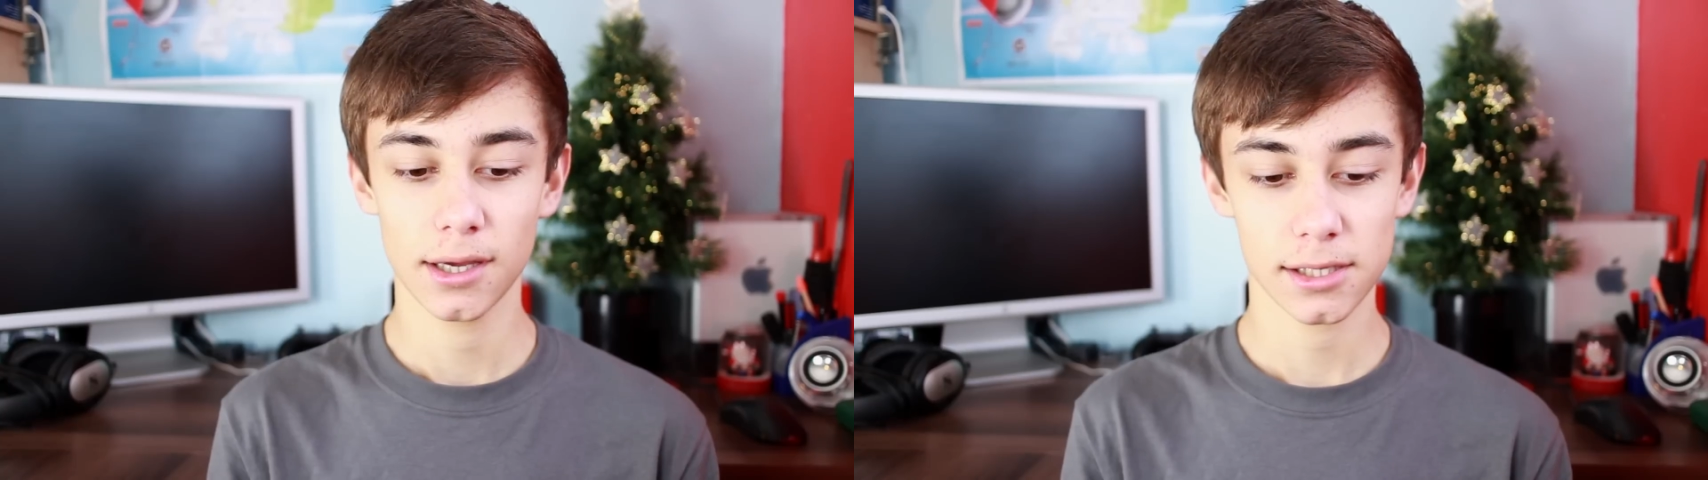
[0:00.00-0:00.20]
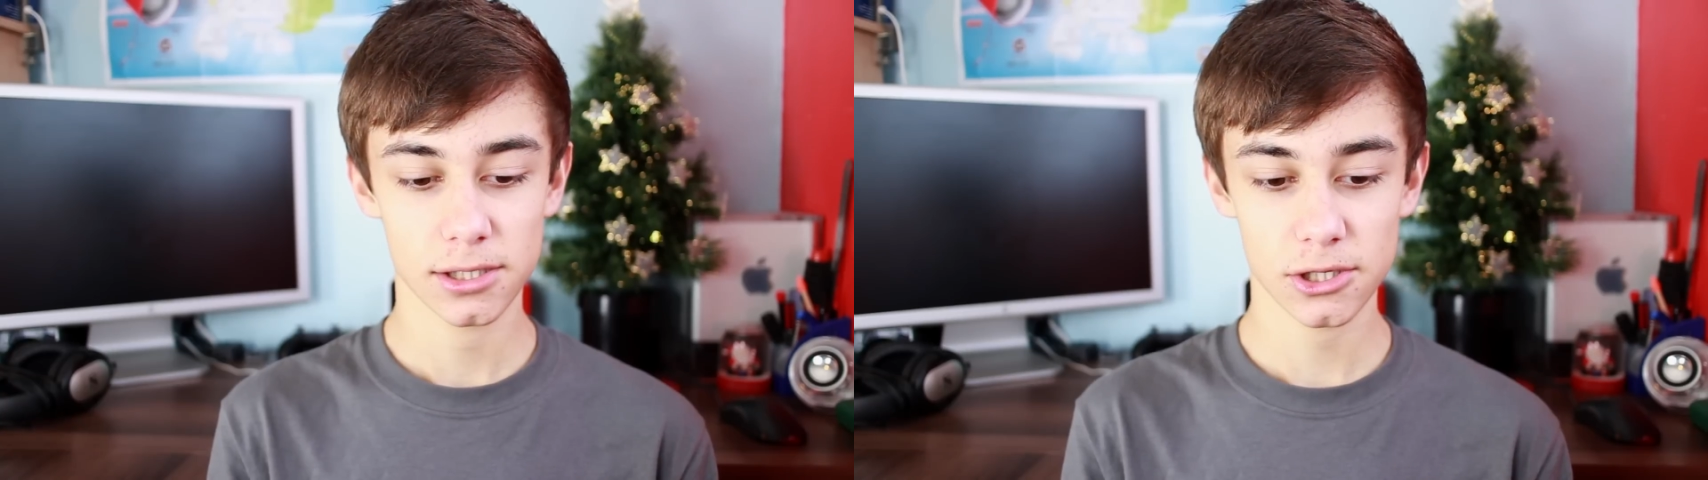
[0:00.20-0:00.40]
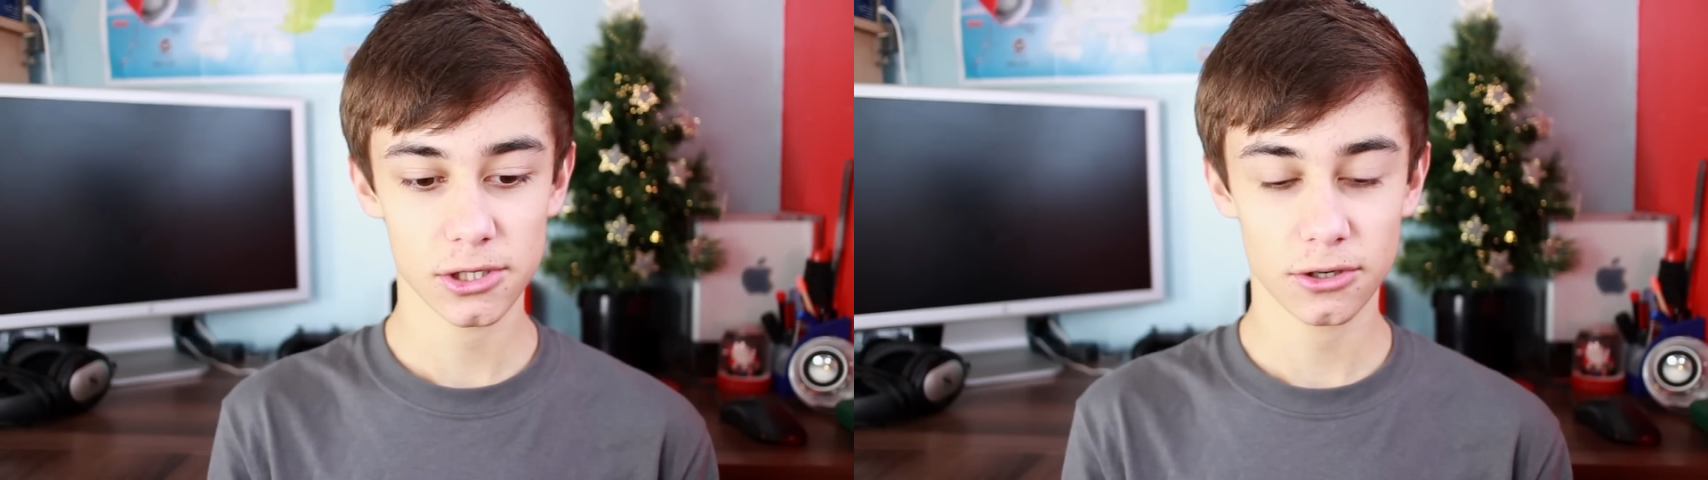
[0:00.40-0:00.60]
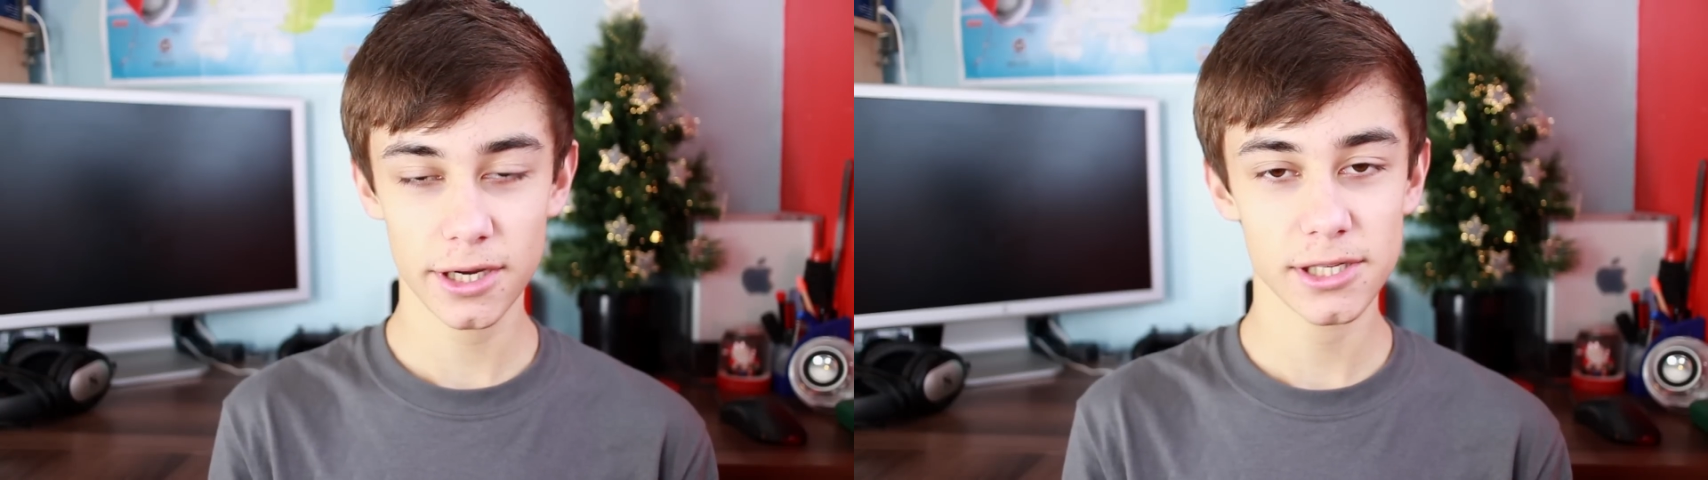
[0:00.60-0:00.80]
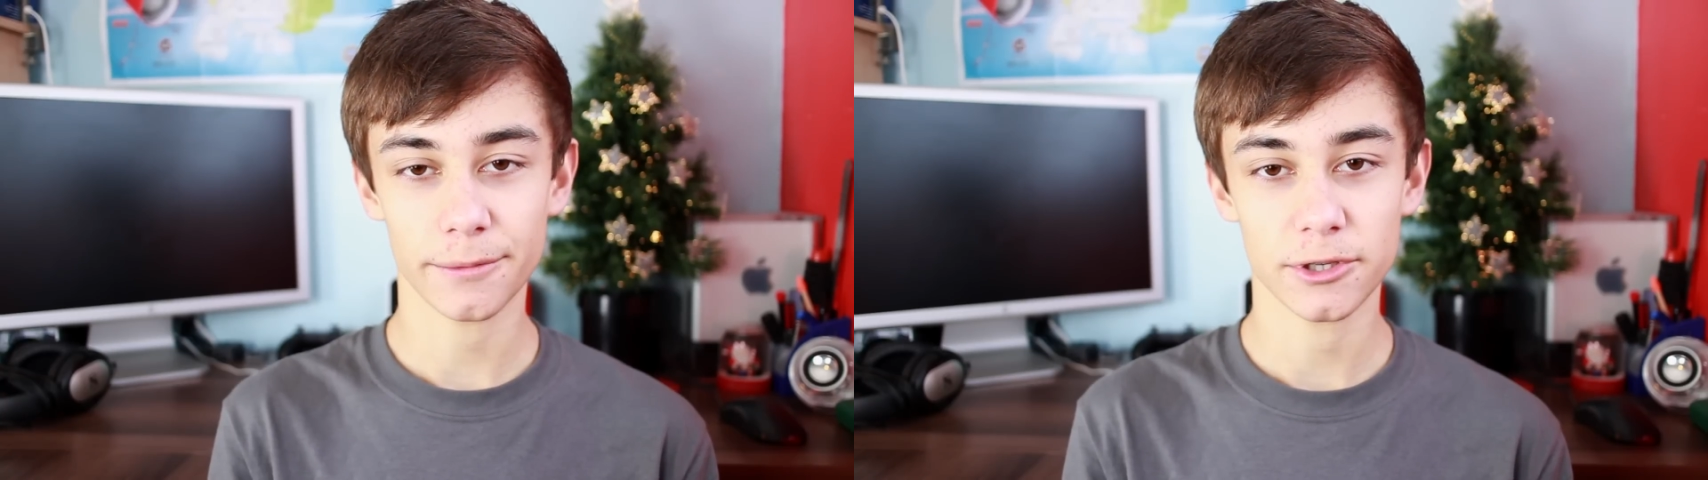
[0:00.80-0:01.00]
It's just
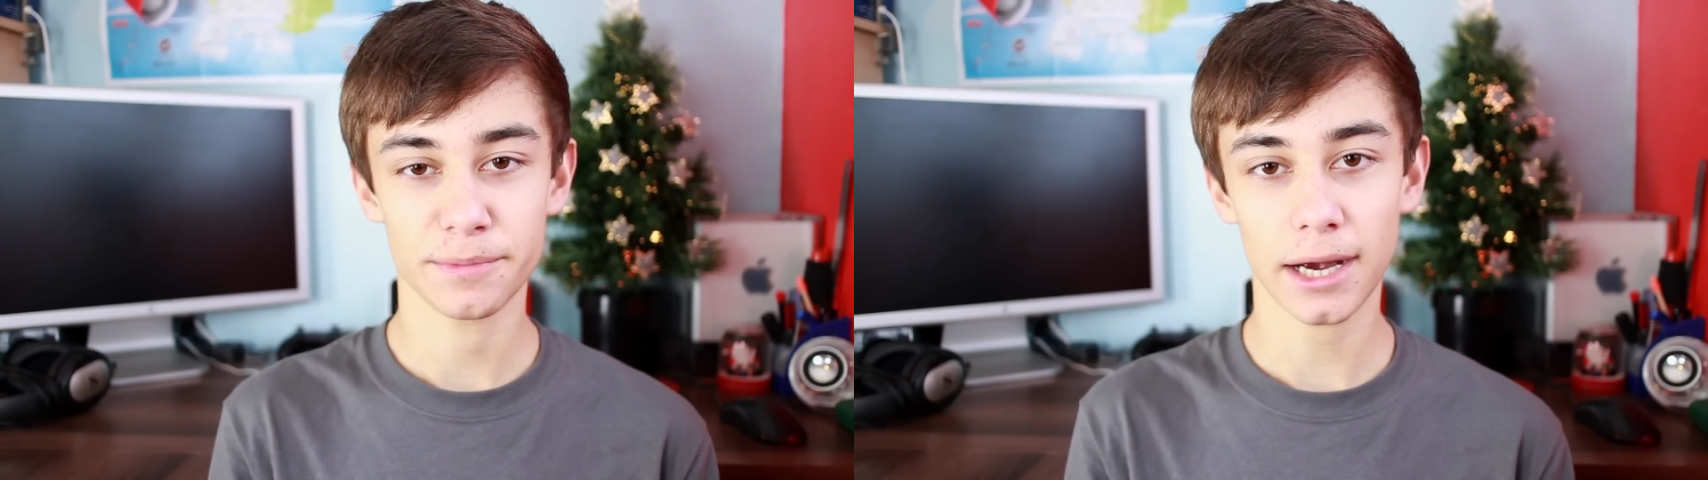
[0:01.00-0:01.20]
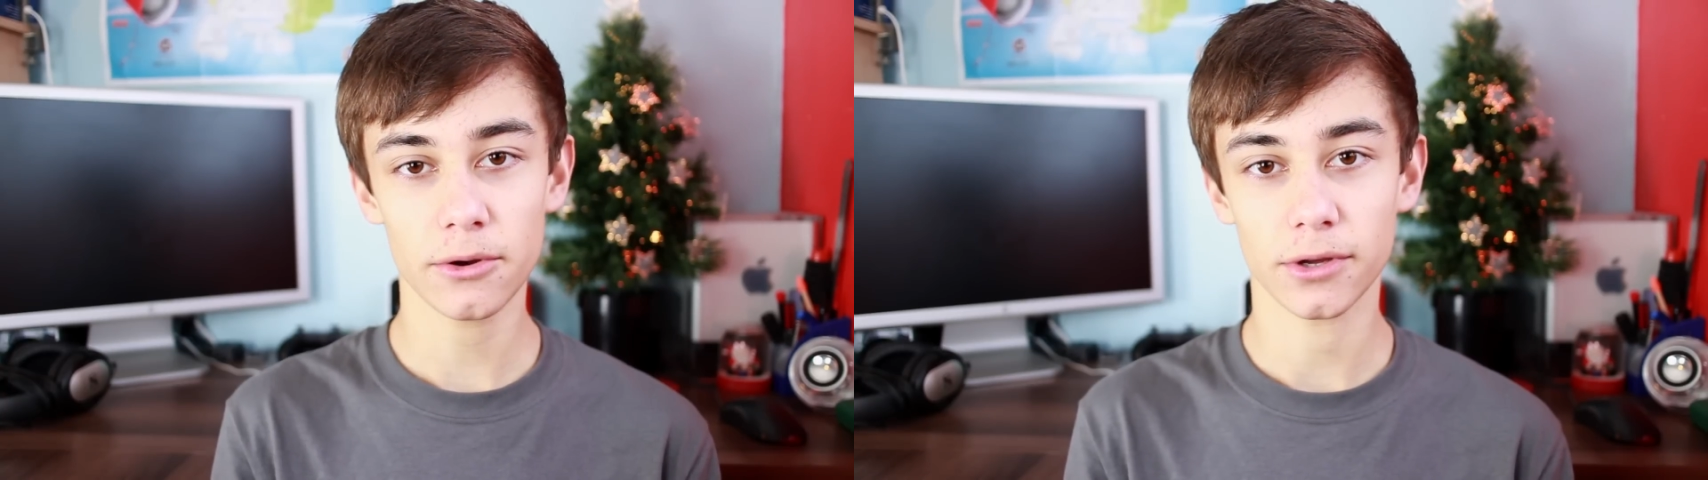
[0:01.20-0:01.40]
crazy how much power